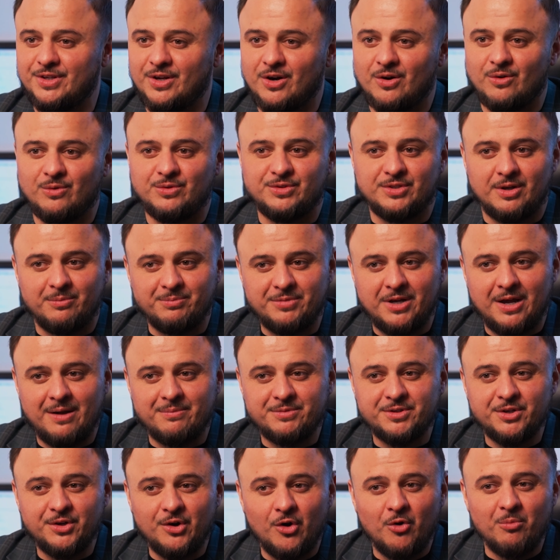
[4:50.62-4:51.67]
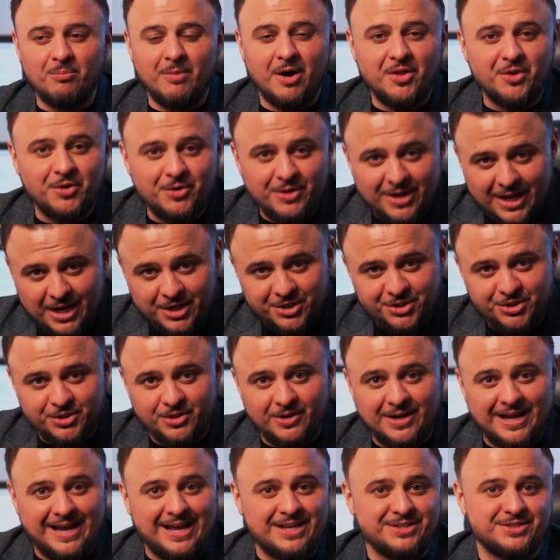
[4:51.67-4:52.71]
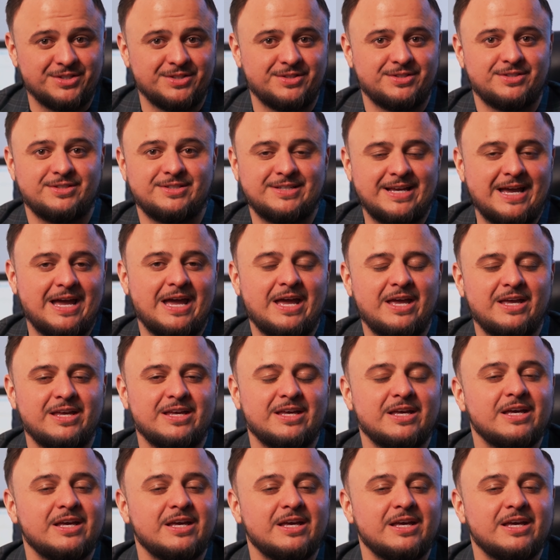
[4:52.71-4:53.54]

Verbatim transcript: you know sometimes good old mother nature has its say